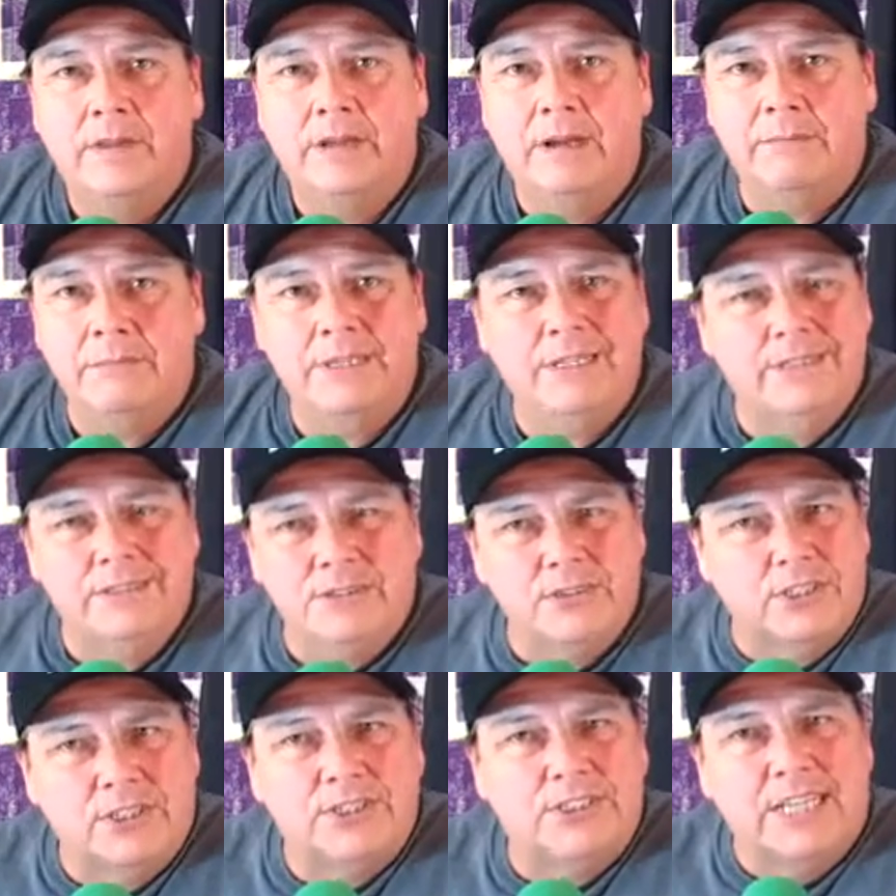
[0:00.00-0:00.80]
I mean,
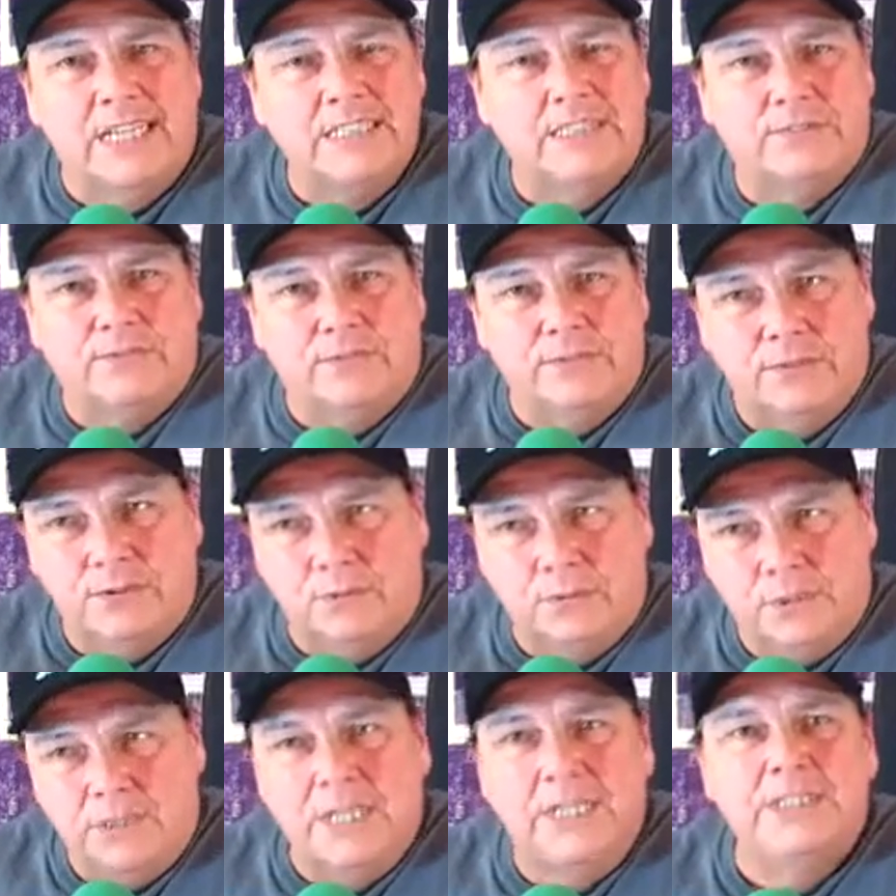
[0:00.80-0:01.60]
there's a sense for the
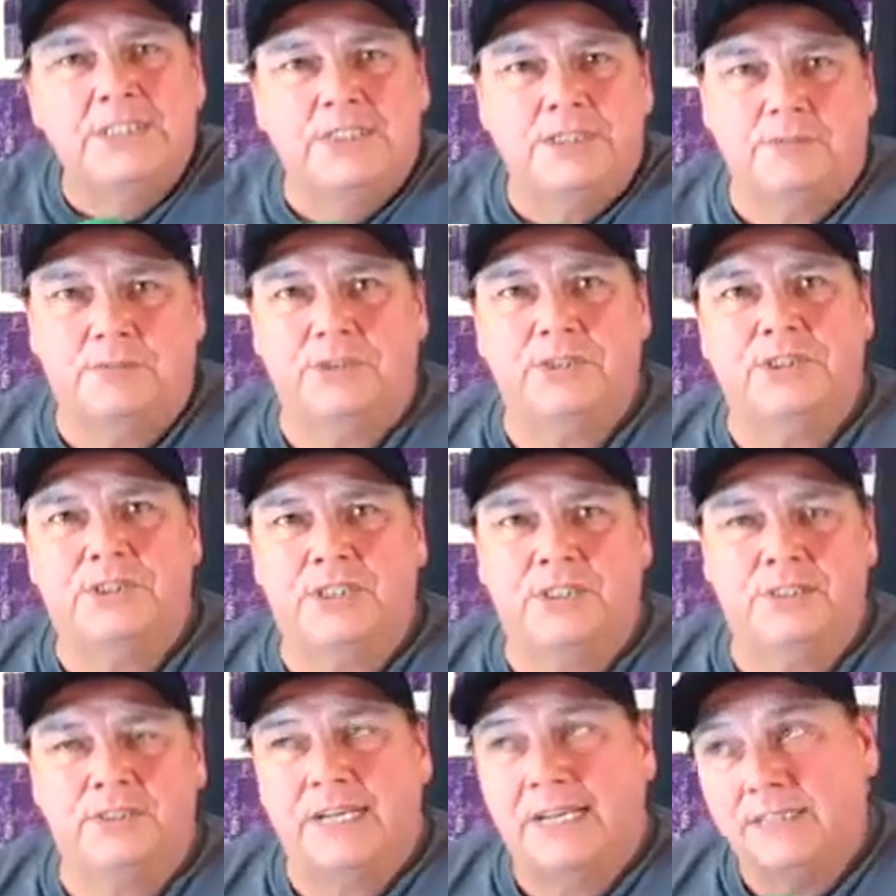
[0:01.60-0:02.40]
relationship with each
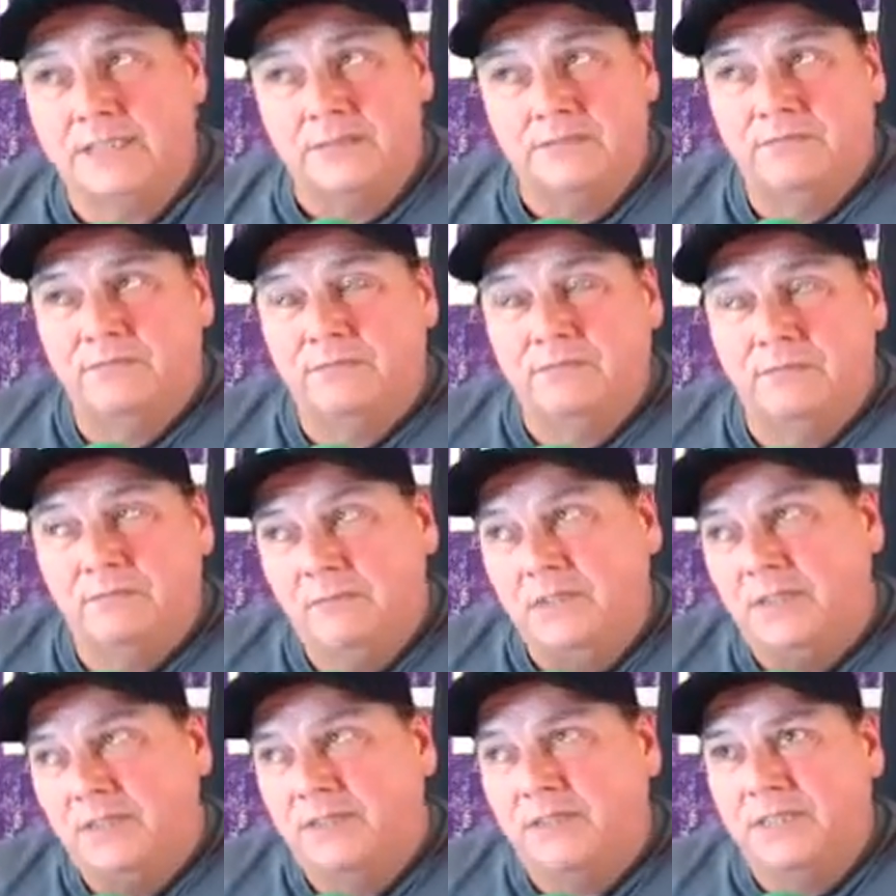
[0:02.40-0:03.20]
other, not just
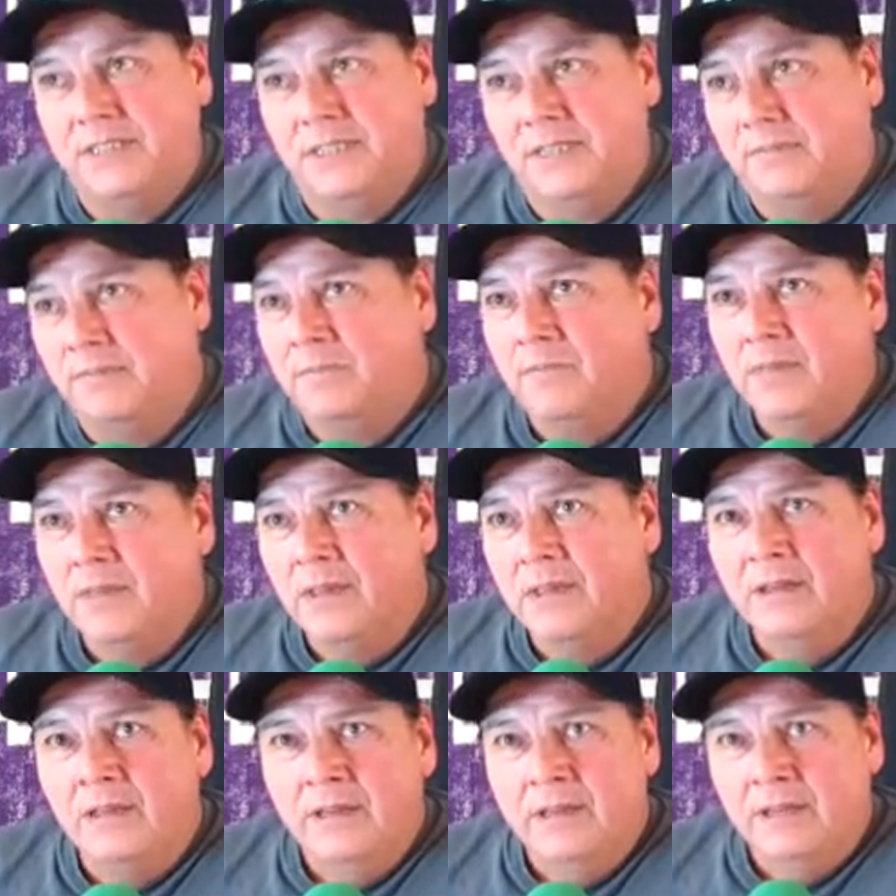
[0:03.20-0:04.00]
you know,
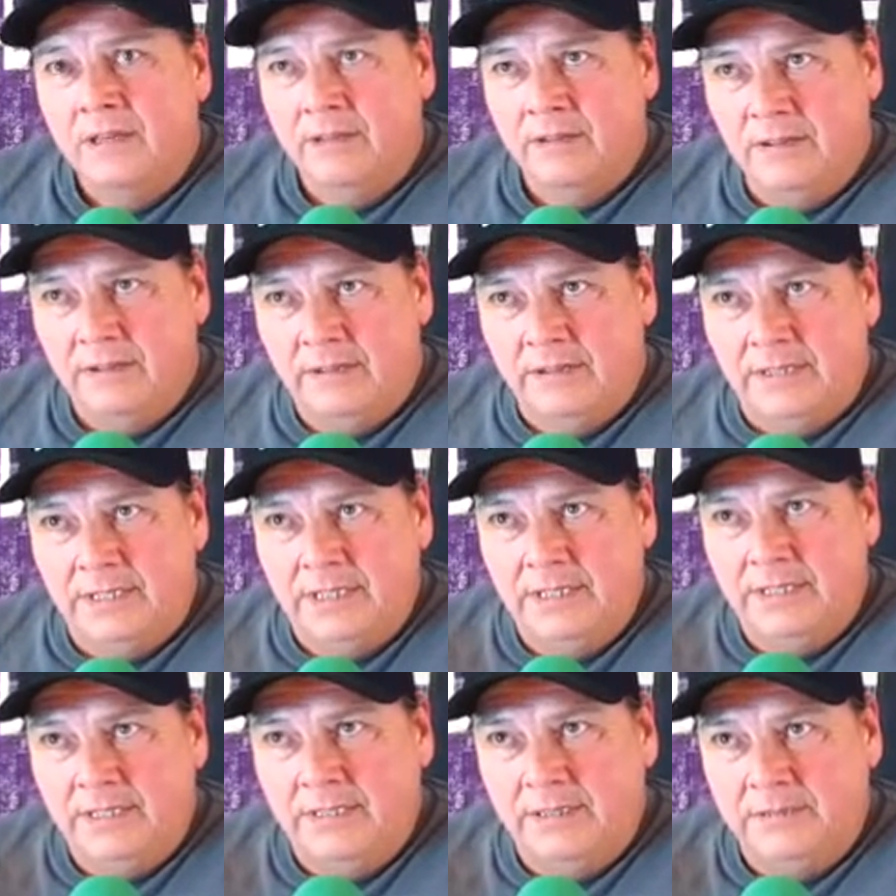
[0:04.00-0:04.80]

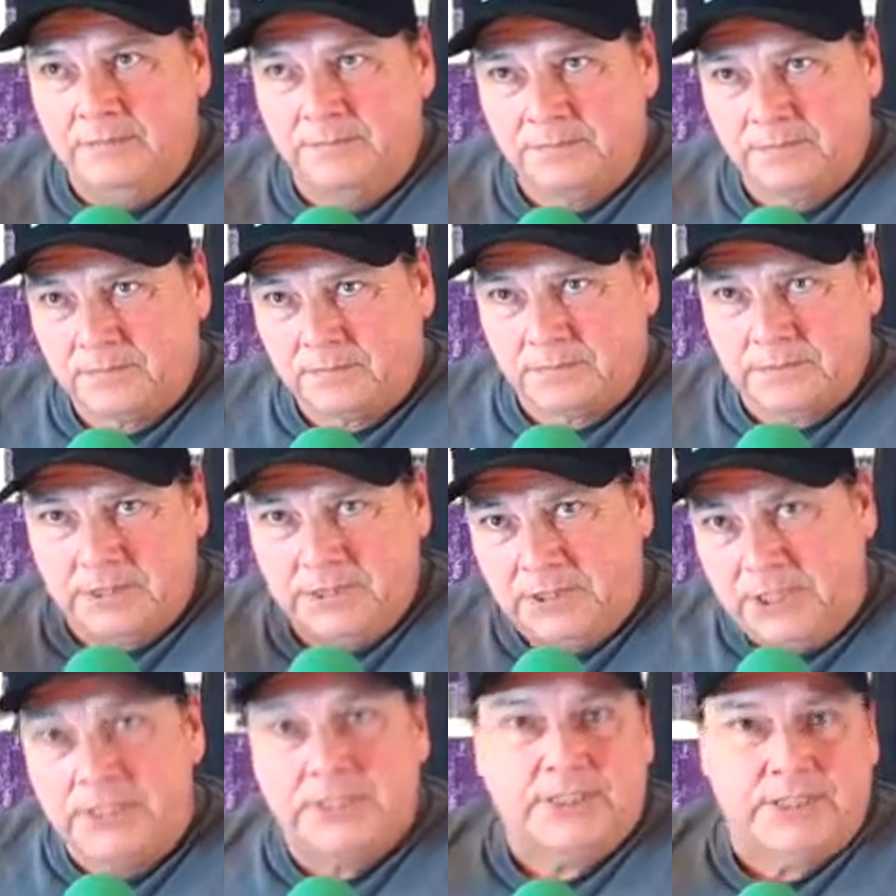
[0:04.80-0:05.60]
the
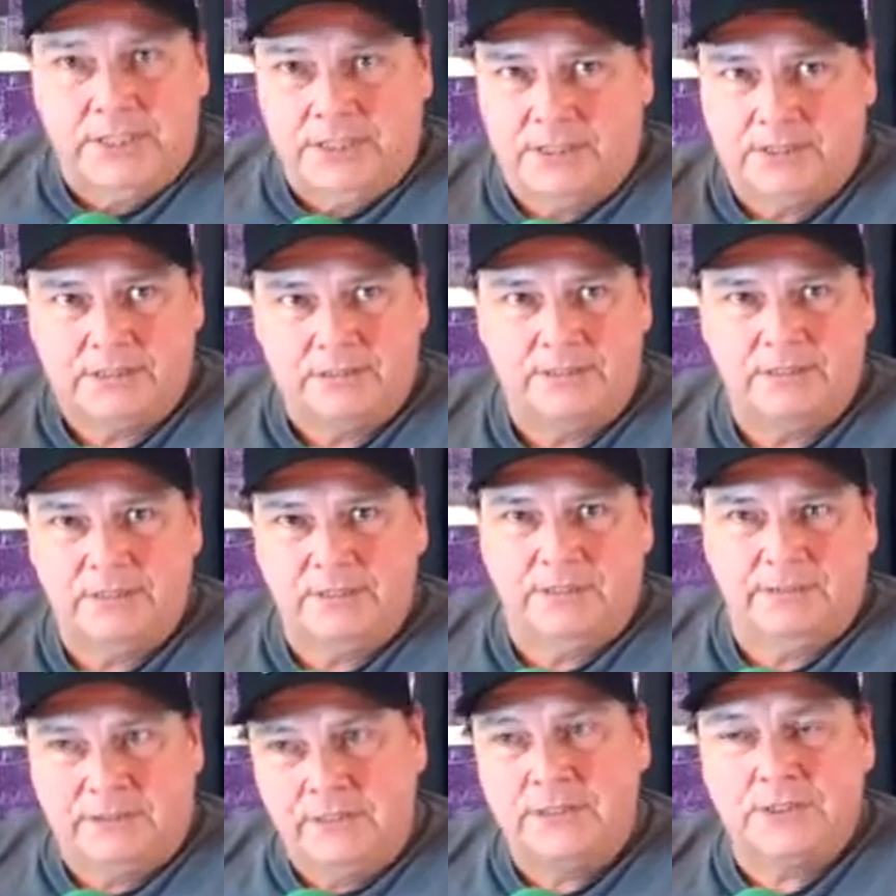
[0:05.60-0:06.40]
distance,
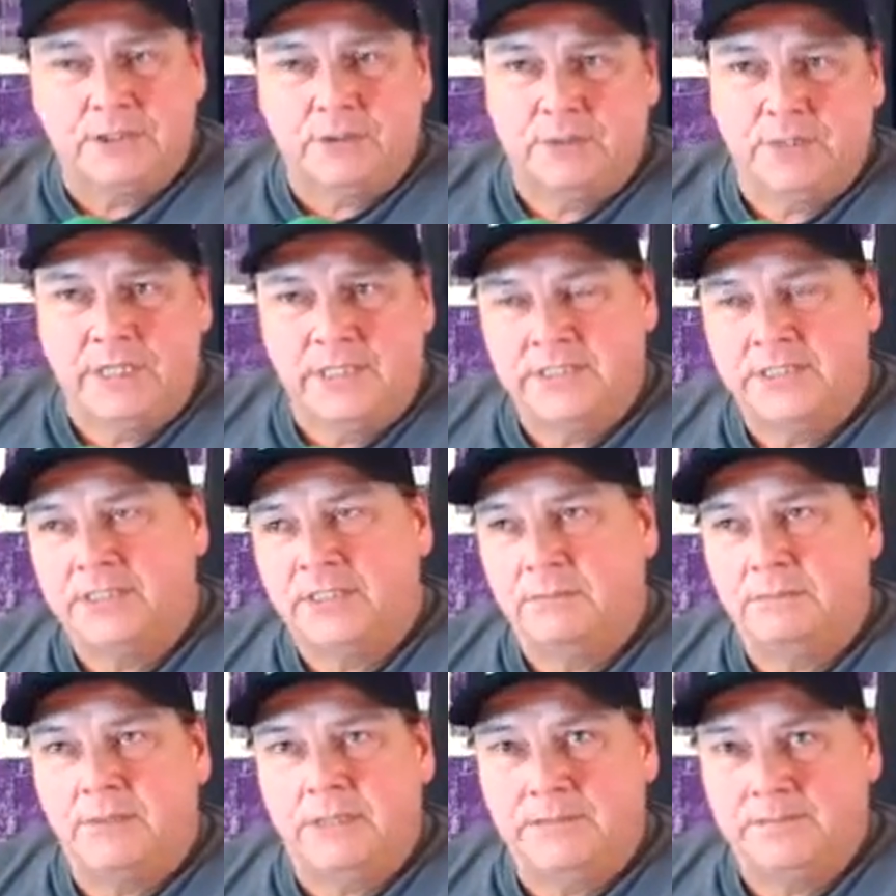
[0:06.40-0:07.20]
the physical
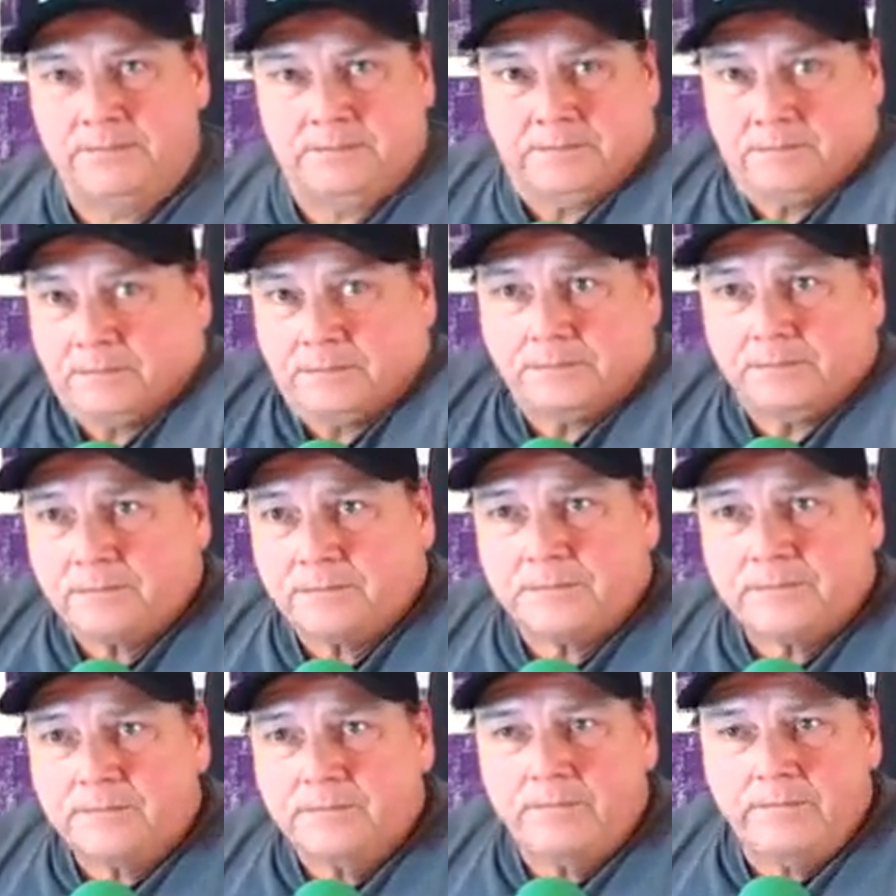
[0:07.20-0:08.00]
relationship, but
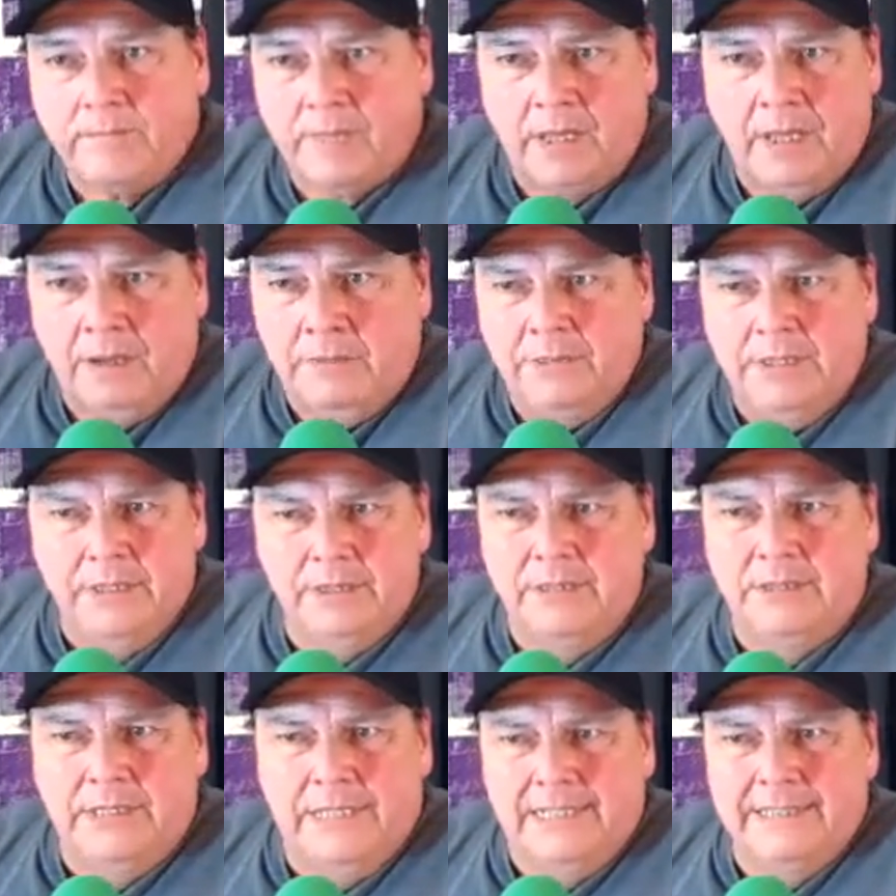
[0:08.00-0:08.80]
I
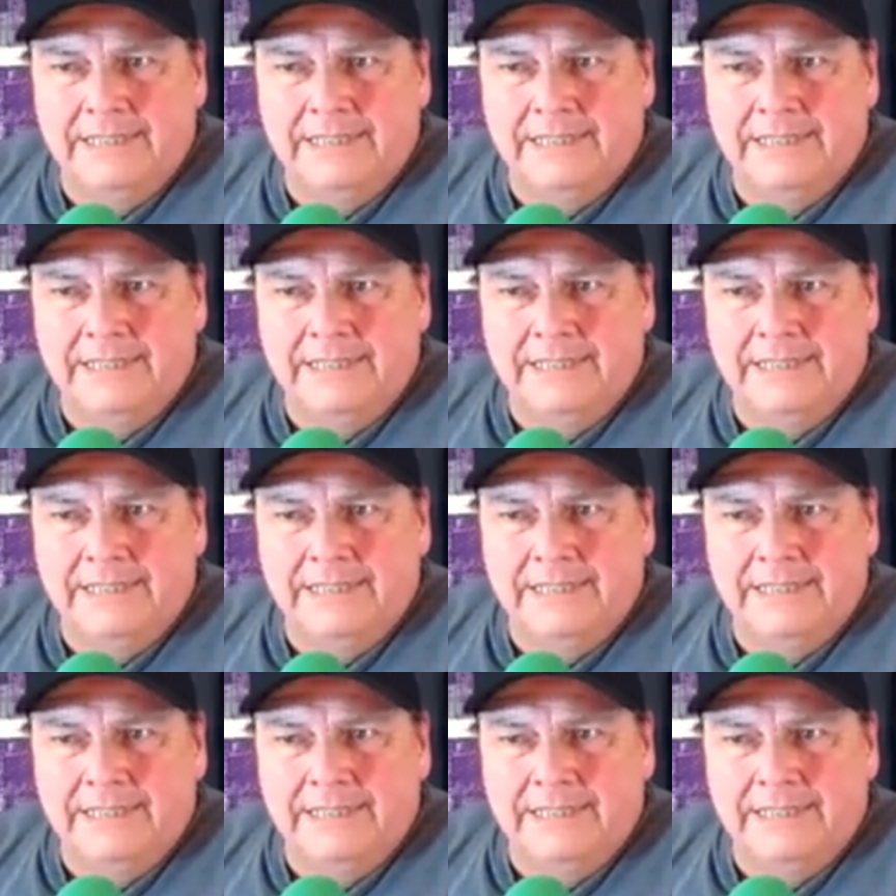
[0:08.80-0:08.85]
mean,